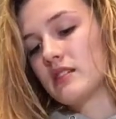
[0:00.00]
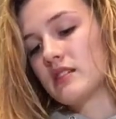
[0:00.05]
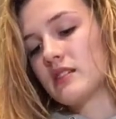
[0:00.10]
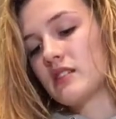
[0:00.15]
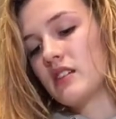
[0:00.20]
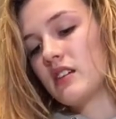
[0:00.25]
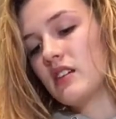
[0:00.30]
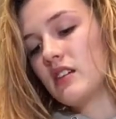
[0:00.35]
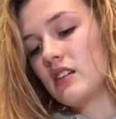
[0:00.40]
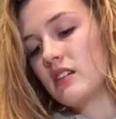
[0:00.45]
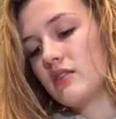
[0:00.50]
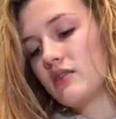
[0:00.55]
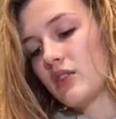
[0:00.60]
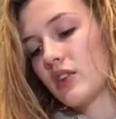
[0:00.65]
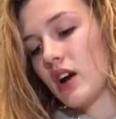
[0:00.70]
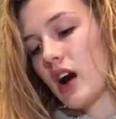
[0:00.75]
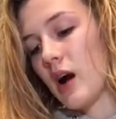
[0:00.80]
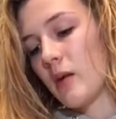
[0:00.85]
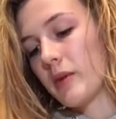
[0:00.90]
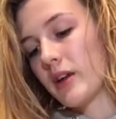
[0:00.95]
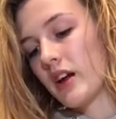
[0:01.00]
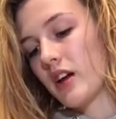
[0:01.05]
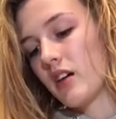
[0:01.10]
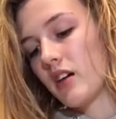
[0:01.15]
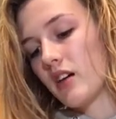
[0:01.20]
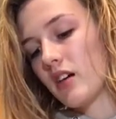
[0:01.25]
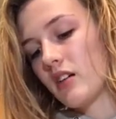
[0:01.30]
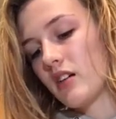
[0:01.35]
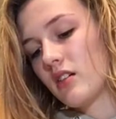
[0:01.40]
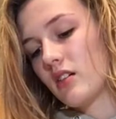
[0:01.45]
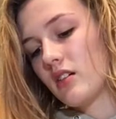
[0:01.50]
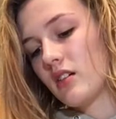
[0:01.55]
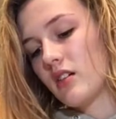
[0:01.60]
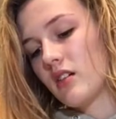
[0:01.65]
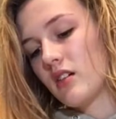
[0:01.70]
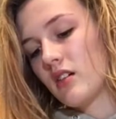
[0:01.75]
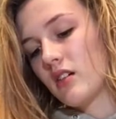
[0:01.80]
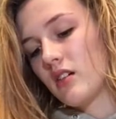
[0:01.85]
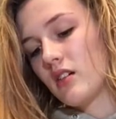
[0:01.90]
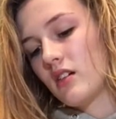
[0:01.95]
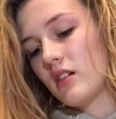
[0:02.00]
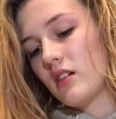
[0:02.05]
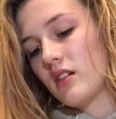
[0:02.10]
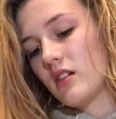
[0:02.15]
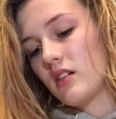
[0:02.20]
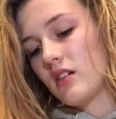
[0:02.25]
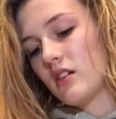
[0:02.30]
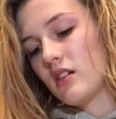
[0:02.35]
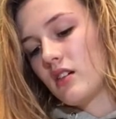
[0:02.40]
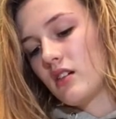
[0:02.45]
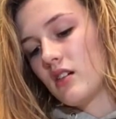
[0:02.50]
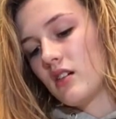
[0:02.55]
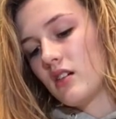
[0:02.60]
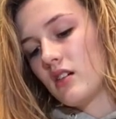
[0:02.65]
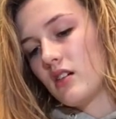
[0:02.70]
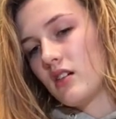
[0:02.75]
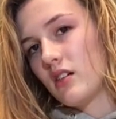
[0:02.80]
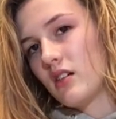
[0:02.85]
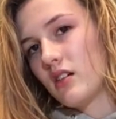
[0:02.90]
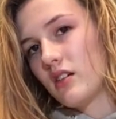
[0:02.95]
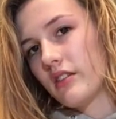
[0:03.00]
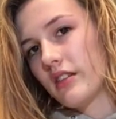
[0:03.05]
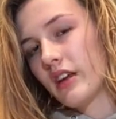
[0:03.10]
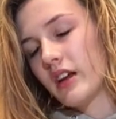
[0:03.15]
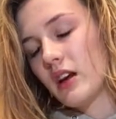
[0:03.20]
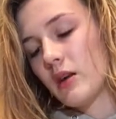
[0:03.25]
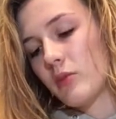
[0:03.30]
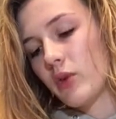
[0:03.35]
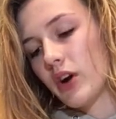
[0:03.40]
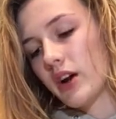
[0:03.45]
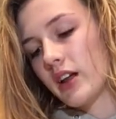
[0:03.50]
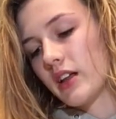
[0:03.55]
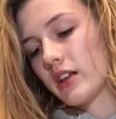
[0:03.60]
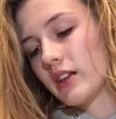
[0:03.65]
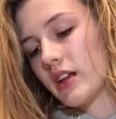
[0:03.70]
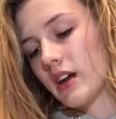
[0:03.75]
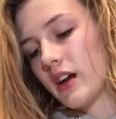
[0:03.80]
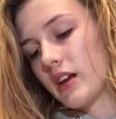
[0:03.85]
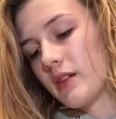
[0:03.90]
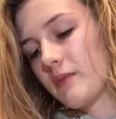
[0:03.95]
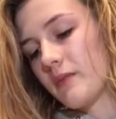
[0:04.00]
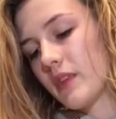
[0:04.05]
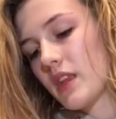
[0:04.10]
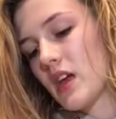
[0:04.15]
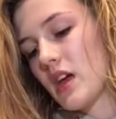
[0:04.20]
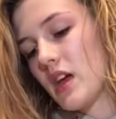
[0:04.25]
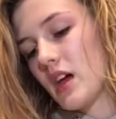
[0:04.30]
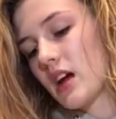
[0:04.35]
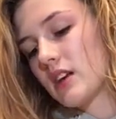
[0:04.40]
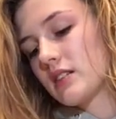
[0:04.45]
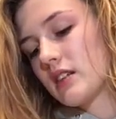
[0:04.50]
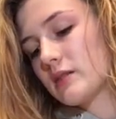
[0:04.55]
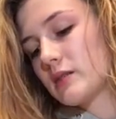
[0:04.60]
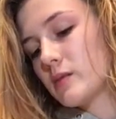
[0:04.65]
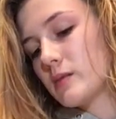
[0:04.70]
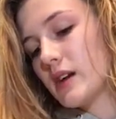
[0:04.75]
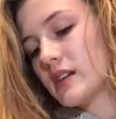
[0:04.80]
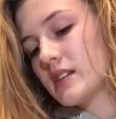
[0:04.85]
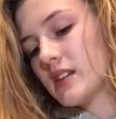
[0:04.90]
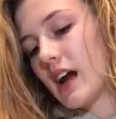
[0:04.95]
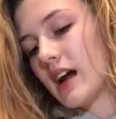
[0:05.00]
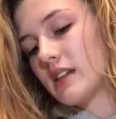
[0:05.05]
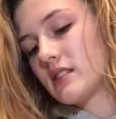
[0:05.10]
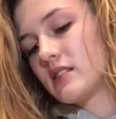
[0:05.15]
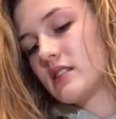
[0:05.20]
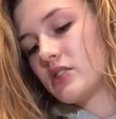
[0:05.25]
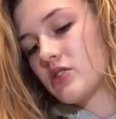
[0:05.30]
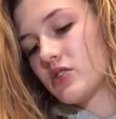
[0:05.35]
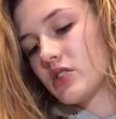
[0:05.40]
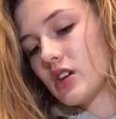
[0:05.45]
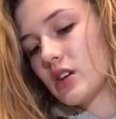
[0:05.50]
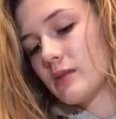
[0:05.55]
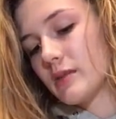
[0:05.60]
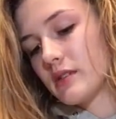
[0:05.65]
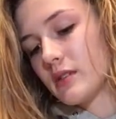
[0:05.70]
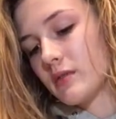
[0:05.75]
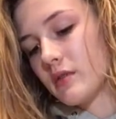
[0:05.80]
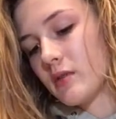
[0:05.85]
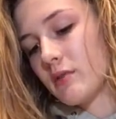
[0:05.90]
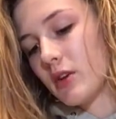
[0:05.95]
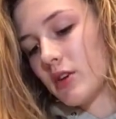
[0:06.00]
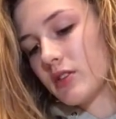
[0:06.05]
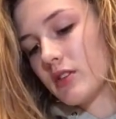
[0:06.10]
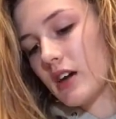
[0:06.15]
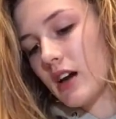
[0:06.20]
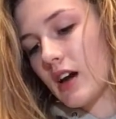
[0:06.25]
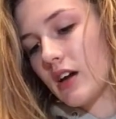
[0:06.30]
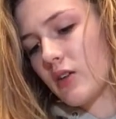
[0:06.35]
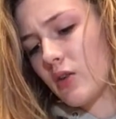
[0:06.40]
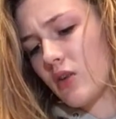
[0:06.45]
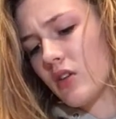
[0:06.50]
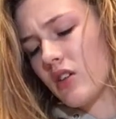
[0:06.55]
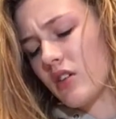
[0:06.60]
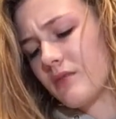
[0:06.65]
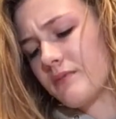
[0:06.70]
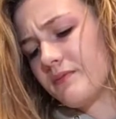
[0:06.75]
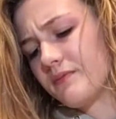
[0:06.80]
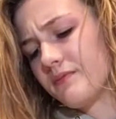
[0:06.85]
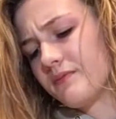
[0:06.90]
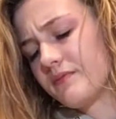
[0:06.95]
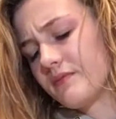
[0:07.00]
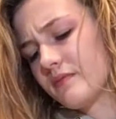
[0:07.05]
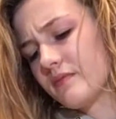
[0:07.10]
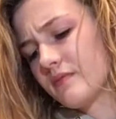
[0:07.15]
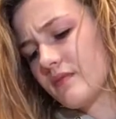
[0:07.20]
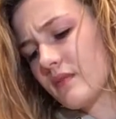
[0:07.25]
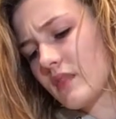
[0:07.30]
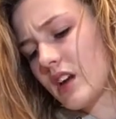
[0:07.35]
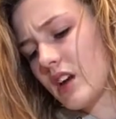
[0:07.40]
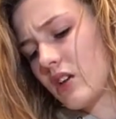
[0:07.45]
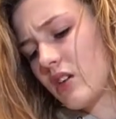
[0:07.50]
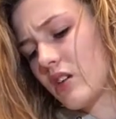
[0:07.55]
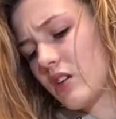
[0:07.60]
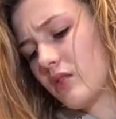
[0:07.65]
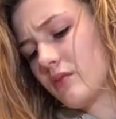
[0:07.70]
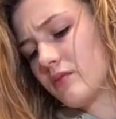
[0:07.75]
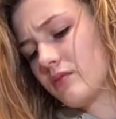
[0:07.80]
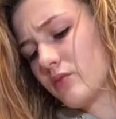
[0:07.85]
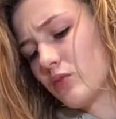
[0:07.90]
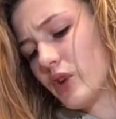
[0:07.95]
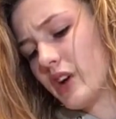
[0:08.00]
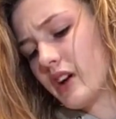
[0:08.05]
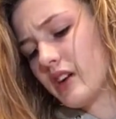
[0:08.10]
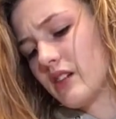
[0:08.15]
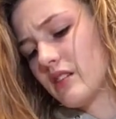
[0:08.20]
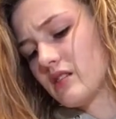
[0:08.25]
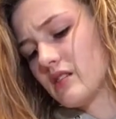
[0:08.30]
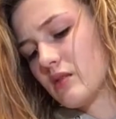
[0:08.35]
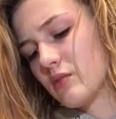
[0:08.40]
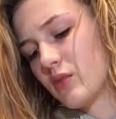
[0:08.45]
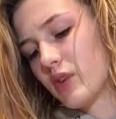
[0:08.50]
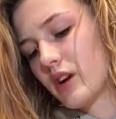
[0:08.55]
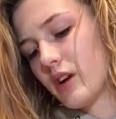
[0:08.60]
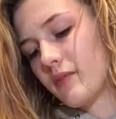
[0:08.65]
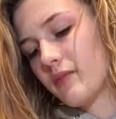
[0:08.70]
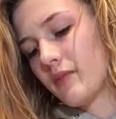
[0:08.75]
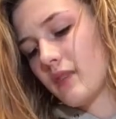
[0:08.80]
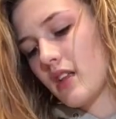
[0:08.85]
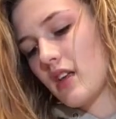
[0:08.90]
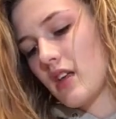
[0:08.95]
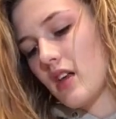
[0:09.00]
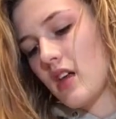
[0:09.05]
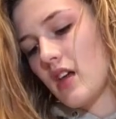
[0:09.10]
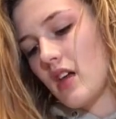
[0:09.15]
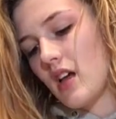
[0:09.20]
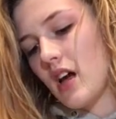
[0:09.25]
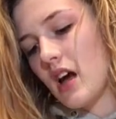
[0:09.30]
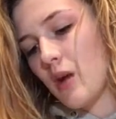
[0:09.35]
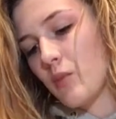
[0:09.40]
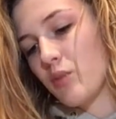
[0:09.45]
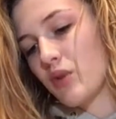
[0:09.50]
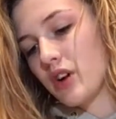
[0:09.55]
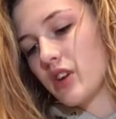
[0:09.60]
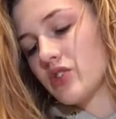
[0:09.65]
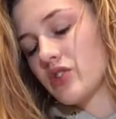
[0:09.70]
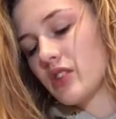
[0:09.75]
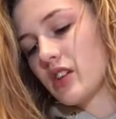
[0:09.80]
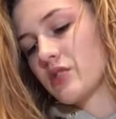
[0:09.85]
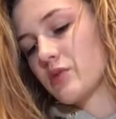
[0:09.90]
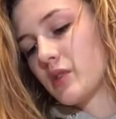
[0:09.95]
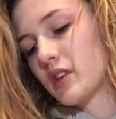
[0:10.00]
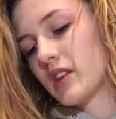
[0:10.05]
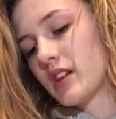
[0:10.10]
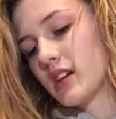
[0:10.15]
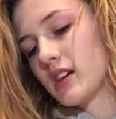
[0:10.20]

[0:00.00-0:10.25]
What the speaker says: CE for Common Era. I think I'm right on that. Because I remember my science teacher telling me something about that, or, I don't know, reading it somewhere. I'm pretty sure that's what it